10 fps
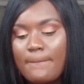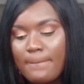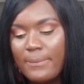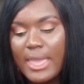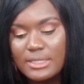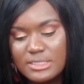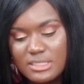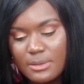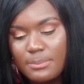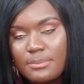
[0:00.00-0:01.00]
Next
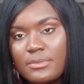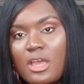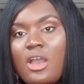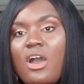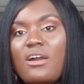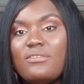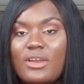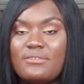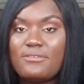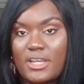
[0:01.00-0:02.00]
tip,
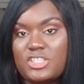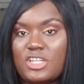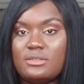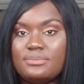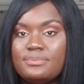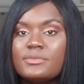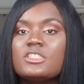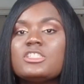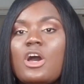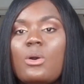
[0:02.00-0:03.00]
avoid friction.
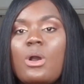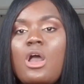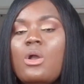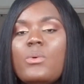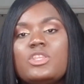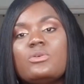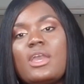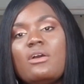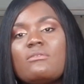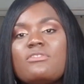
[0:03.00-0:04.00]
So when you
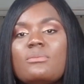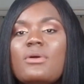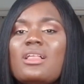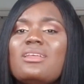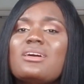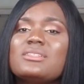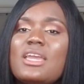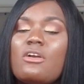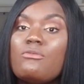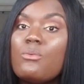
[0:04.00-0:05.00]
get home from a long
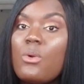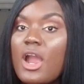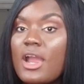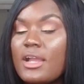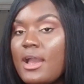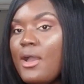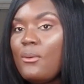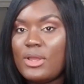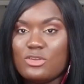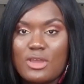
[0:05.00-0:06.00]
day of work,
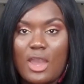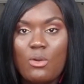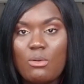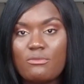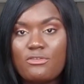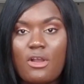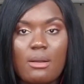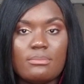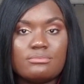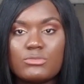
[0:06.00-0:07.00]
when you get home
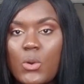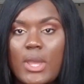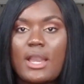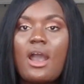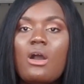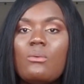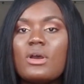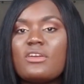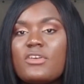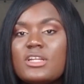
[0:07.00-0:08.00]
from going out,
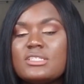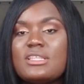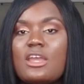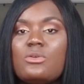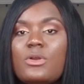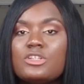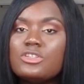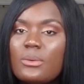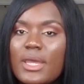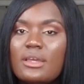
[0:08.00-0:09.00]
whatever it is that you were
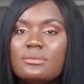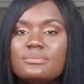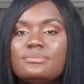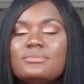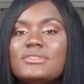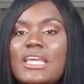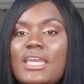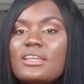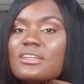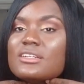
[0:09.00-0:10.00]
doing,
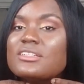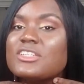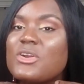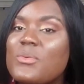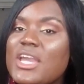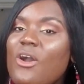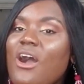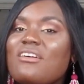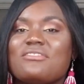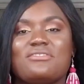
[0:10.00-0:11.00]
take your wig off,